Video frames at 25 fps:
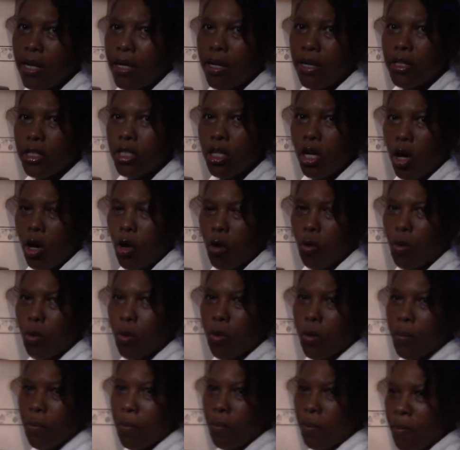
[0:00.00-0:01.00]

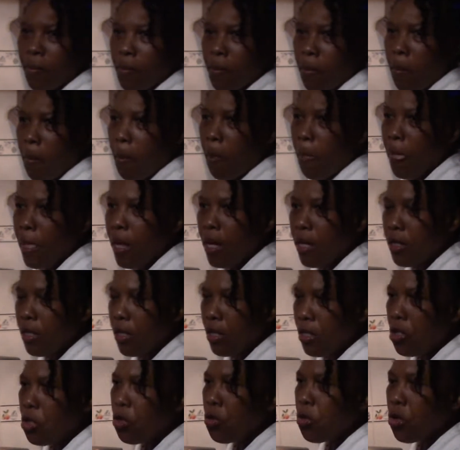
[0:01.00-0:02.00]
now,
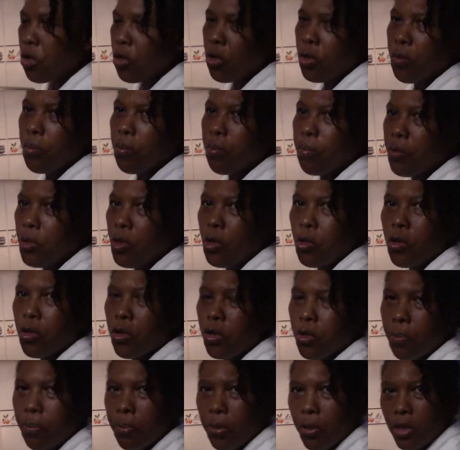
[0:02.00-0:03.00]
you
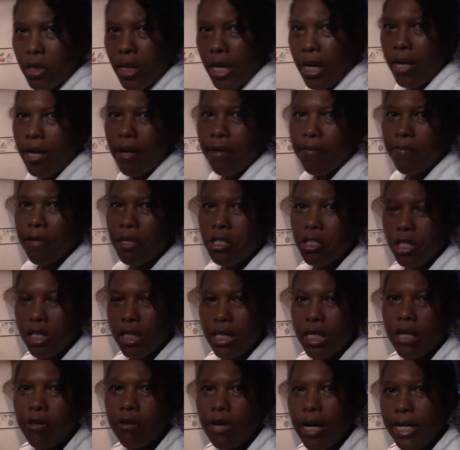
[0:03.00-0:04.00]
could put a
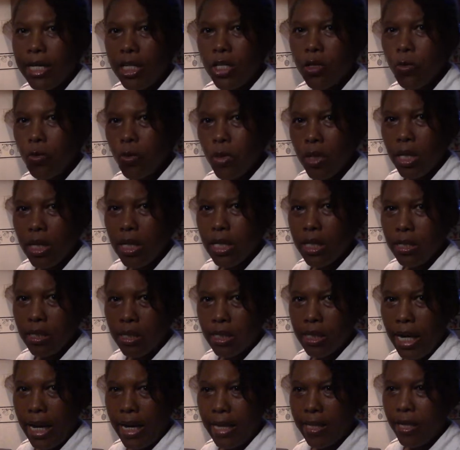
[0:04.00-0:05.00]
vegetarian noodle
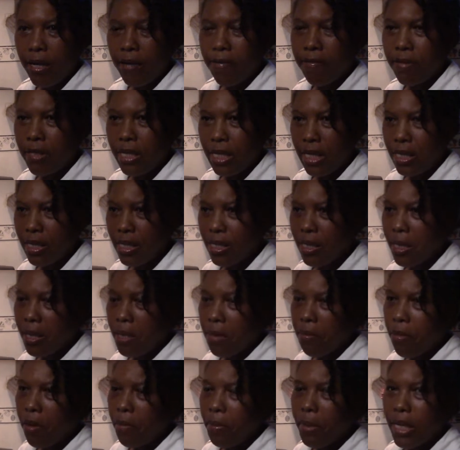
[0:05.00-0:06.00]
inside of this.
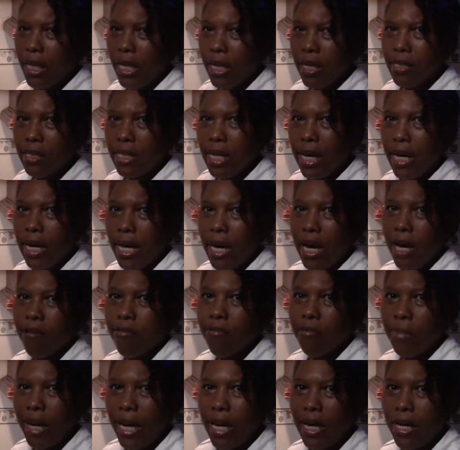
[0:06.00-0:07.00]
But because I
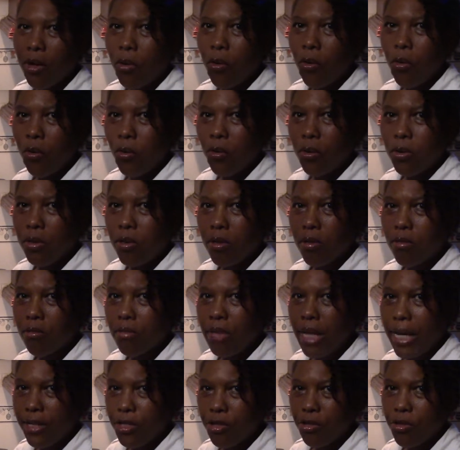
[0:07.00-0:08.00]
have my own
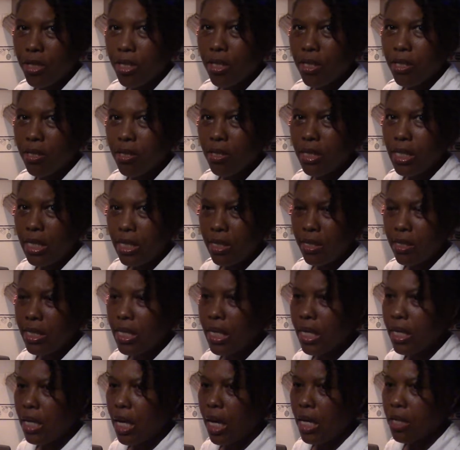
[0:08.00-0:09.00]
natural
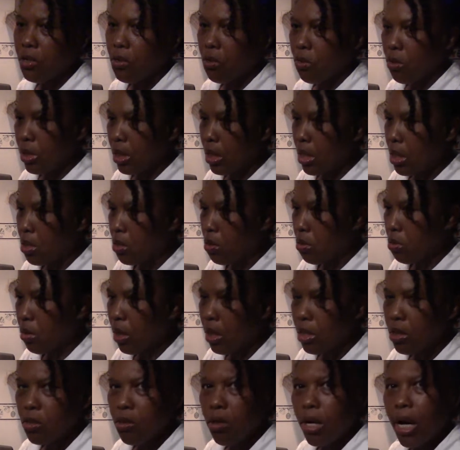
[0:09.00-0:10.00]
seasoning, I don't need
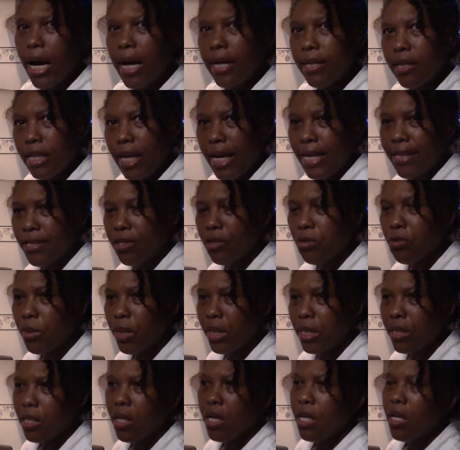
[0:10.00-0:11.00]
to add that to it.